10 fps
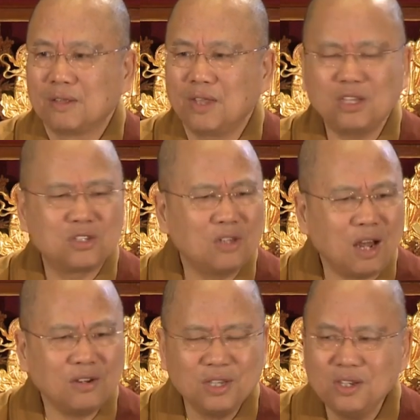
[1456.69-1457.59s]
That's
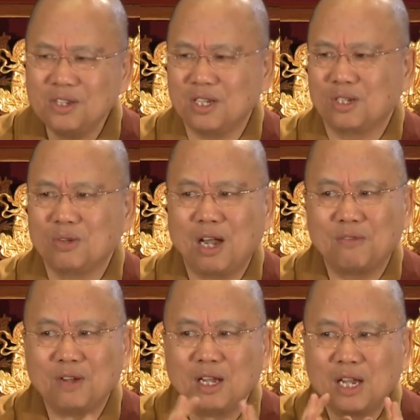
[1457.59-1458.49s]
not easy to
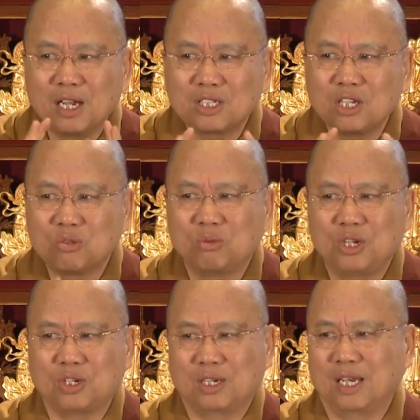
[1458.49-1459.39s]
have a
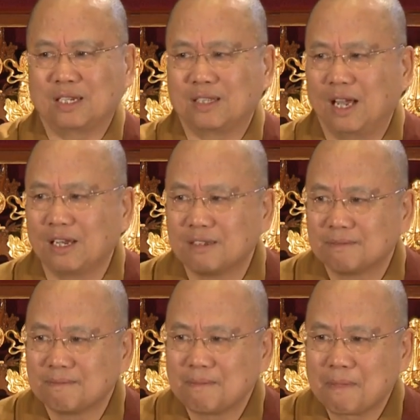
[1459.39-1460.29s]
situation like that.
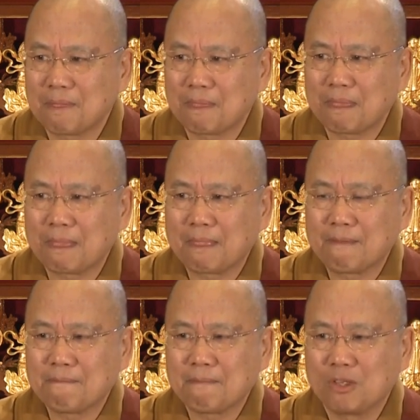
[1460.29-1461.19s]

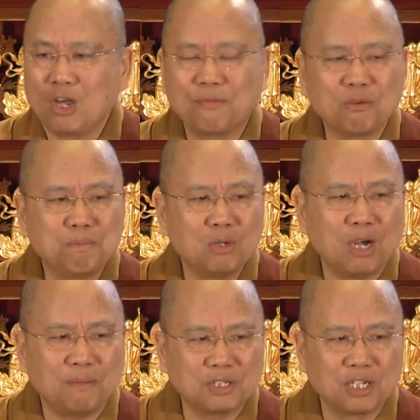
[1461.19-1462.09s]
You have to build
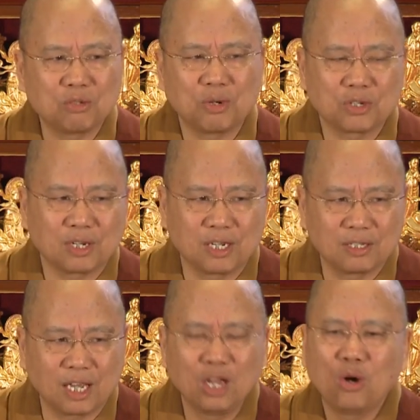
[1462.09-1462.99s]
up a situation
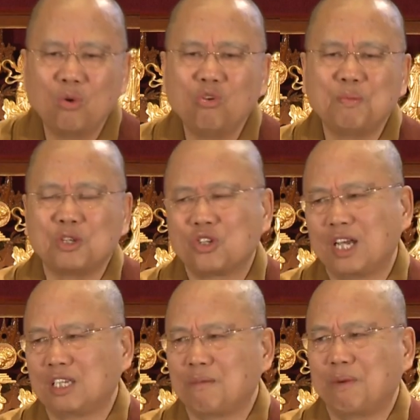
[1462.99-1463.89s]
like that. Who will be
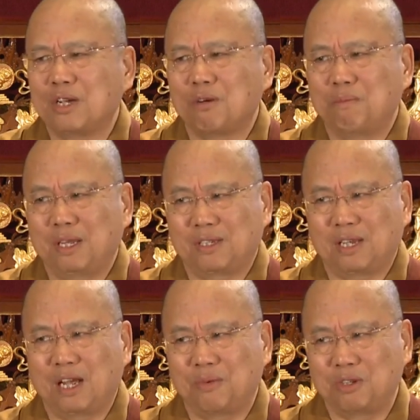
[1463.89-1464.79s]
chanting by your
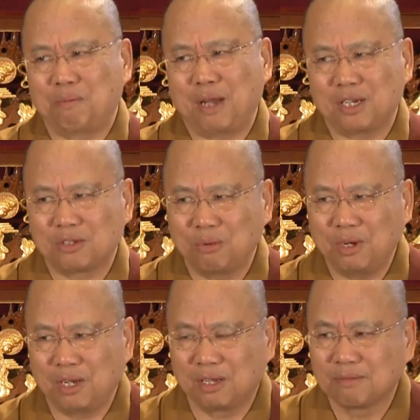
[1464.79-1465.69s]
bedside when you passed
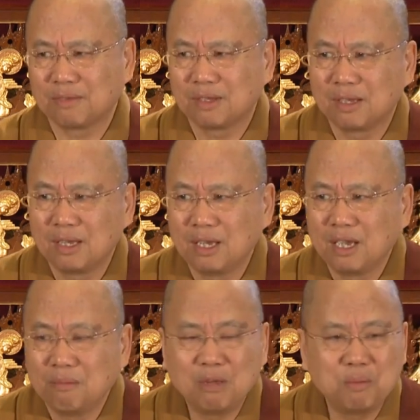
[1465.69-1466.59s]
away?
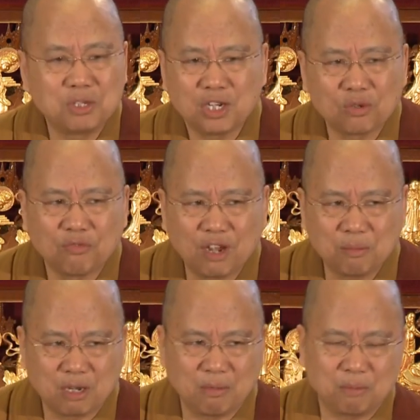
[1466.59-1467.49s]
Maybe just your
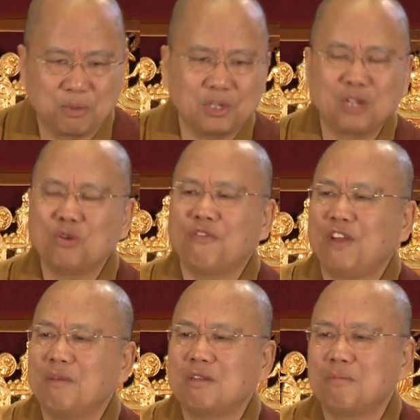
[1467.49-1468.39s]
family members, and your
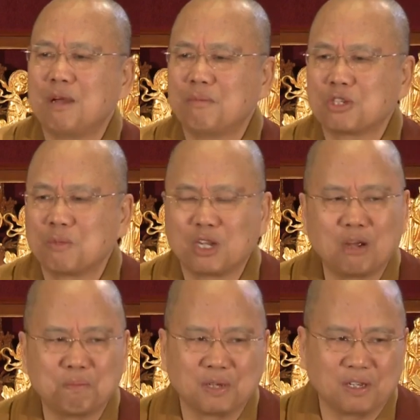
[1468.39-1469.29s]
family members may
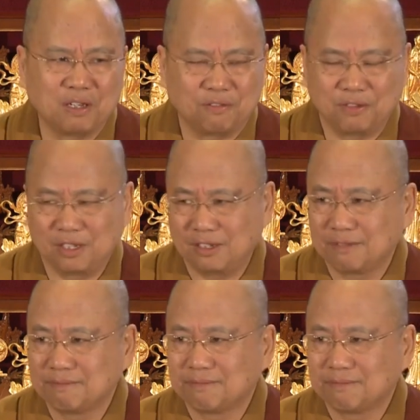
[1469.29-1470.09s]
not believe it.